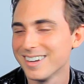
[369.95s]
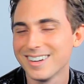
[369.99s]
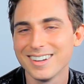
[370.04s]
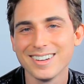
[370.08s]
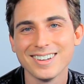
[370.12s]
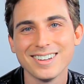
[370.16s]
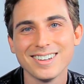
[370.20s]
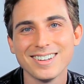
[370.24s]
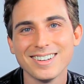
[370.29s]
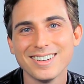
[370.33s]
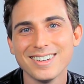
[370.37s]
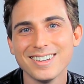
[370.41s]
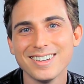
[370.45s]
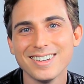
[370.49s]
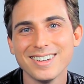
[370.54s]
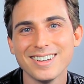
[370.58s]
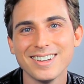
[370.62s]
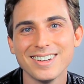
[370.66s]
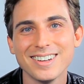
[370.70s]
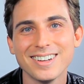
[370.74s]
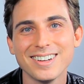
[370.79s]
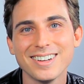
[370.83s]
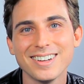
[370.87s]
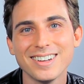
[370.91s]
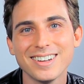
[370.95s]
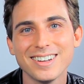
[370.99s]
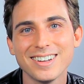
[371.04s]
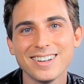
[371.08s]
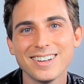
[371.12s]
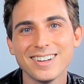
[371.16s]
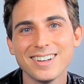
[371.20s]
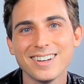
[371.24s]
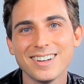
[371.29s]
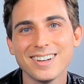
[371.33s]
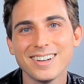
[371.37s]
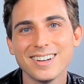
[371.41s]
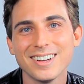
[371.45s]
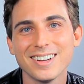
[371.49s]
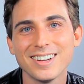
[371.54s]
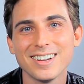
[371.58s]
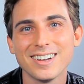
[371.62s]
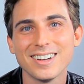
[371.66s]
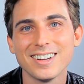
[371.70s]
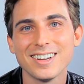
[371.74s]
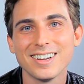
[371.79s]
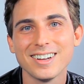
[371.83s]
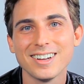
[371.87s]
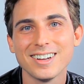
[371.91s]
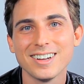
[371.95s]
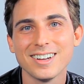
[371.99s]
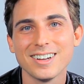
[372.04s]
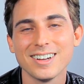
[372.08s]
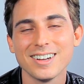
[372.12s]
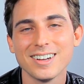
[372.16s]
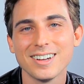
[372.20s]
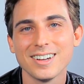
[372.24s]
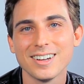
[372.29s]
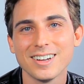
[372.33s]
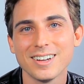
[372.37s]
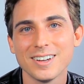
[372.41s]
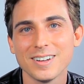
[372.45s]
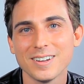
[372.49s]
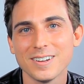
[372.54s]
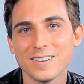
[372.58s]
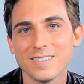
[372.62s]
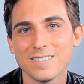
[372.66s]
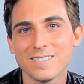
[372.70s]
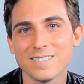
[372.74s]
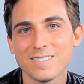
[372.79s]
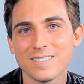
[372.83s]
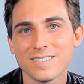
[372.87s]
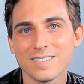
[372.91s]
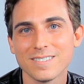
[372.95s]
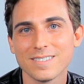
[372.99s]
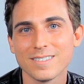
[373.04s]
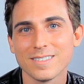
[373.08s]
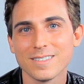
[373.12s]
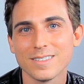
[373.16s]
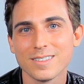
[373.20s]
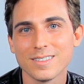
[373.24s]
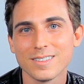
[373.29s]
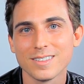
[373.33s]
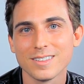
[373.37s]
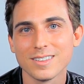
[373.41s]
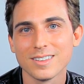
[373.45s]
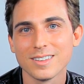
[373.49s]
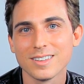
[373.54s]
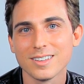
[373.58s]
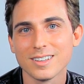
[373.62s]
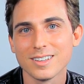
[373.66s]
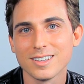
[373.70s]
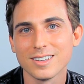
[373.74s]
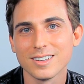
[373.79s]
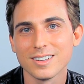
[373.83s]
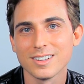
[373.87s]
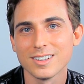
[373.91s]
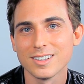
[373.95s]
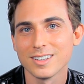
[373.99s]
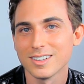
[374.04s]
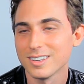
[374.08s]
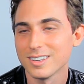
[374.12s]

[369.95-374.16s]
[no speech]